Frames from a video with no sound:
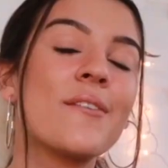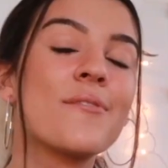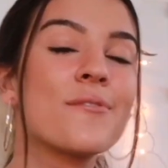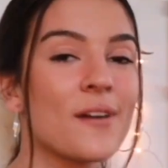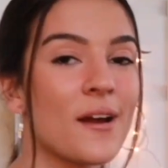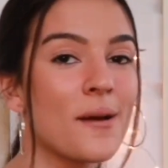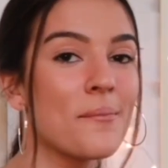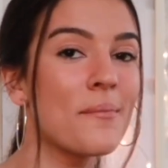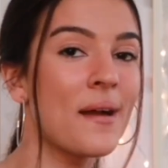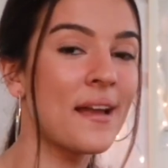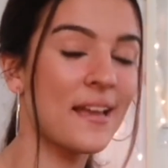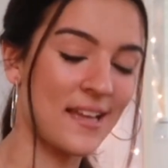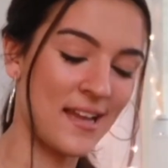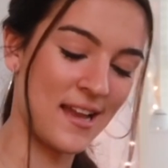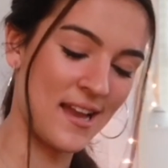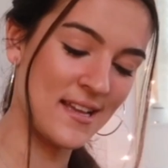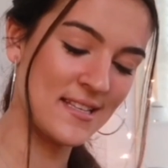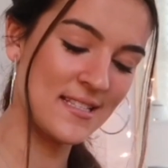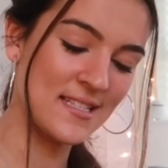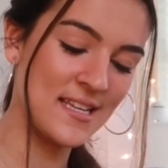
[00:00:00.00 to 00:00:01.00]
From my
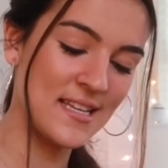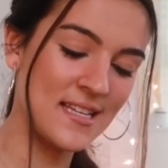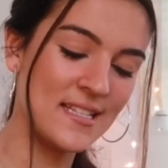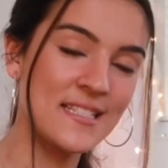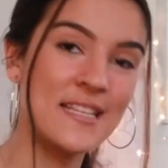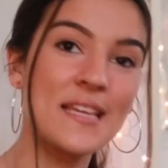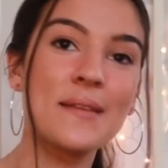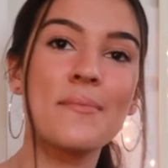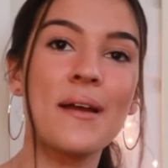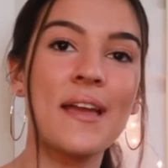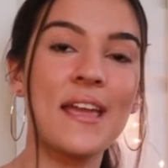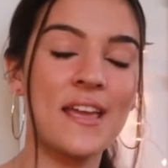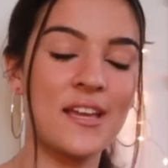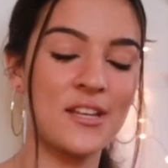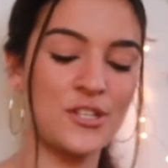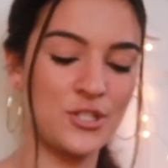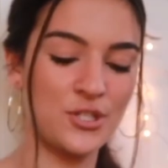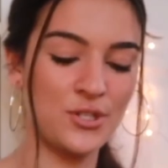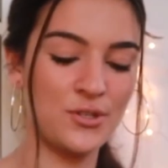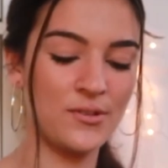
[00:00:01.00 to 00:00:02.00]
cousins and my
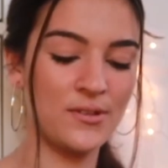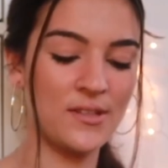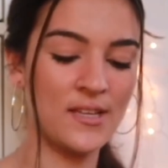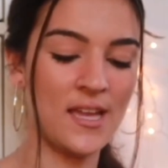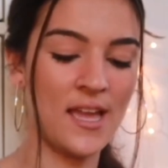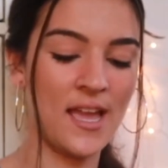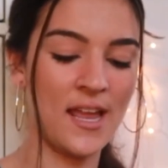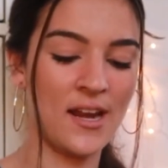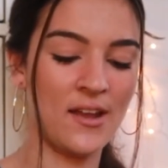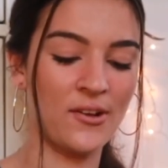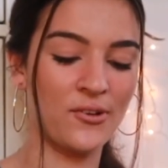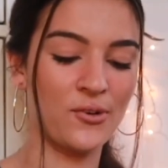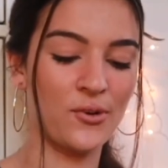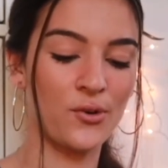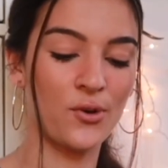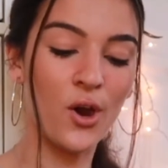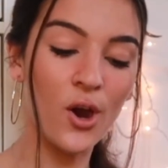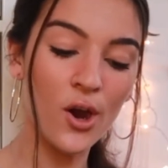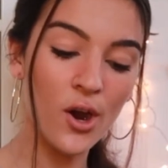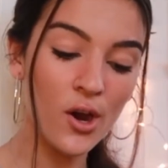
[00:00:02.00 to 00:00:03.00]
Aunt Julie and Uncle
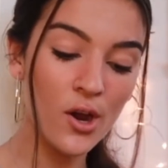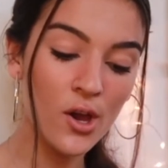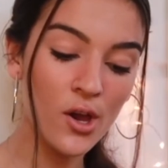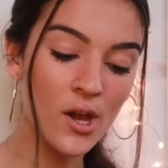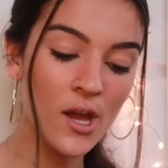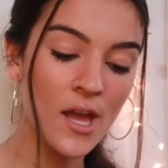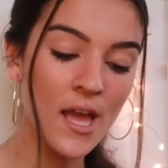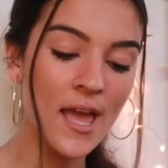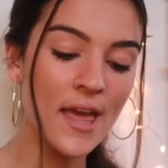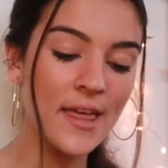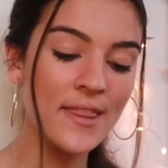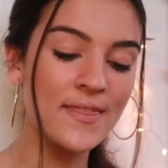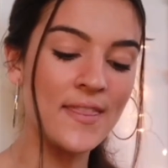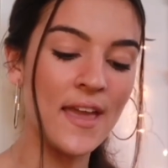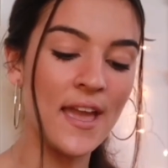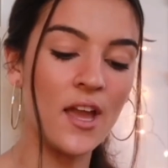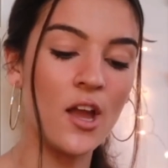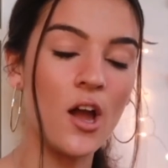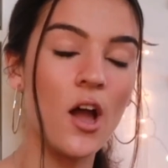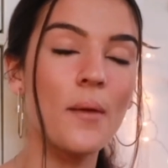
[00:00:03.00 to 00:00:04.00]
Carl,
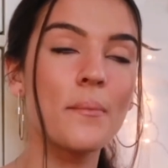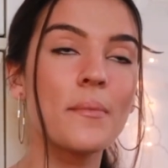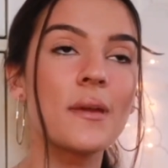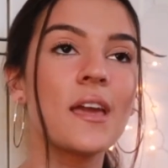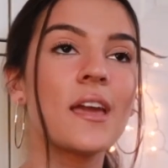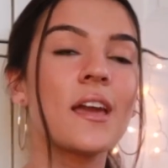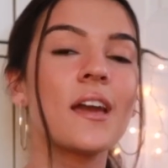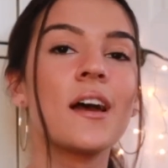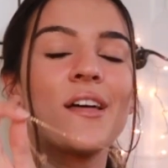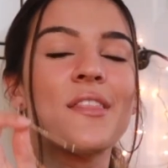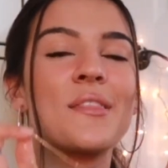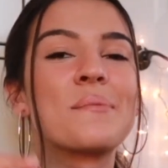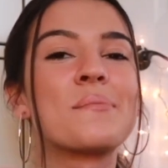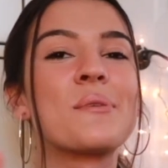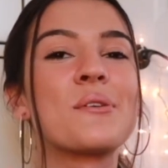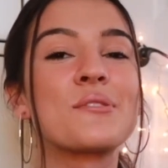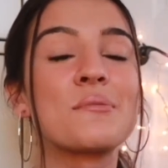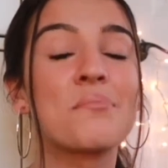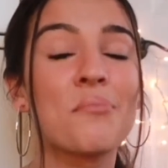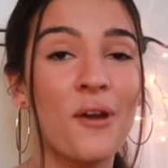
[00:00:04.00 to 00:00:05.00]
they got me the
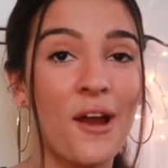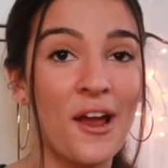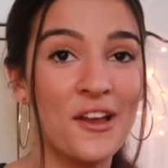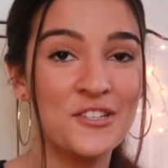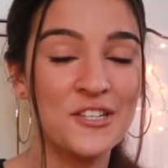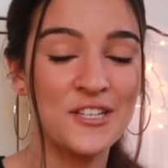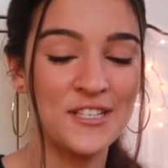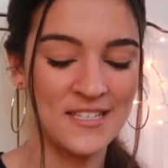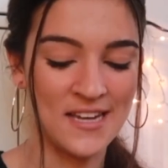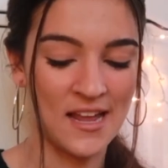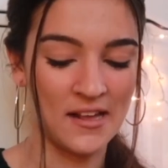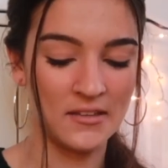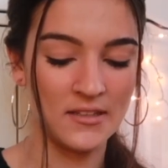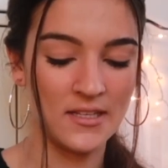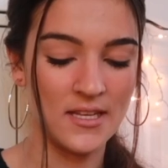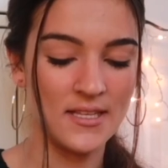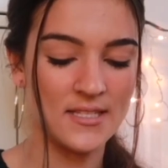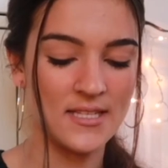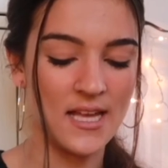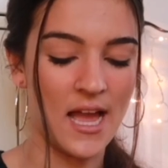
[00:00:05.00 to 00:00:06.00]
most precious
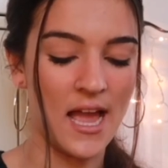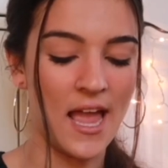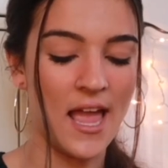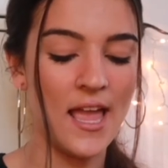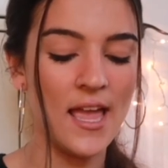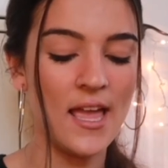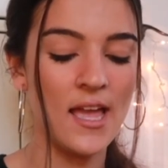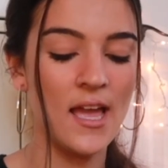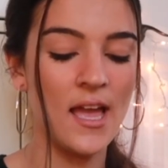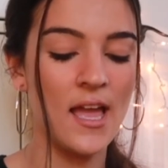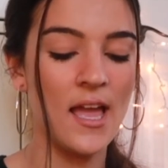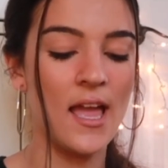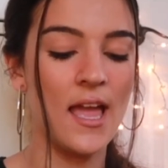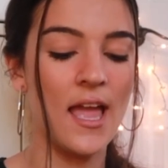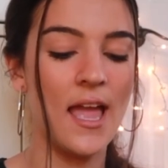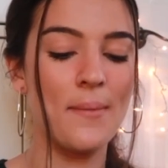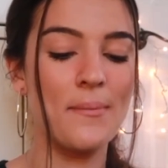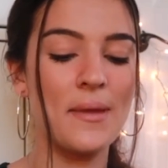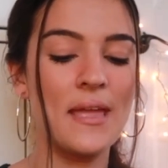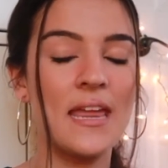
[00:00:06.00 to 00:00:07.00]
necklace. I'm
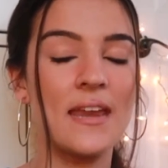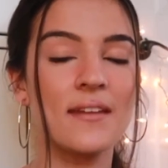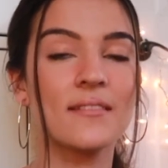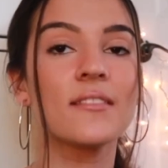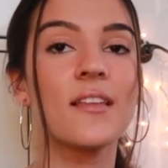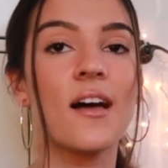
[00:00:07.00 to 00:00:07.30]
in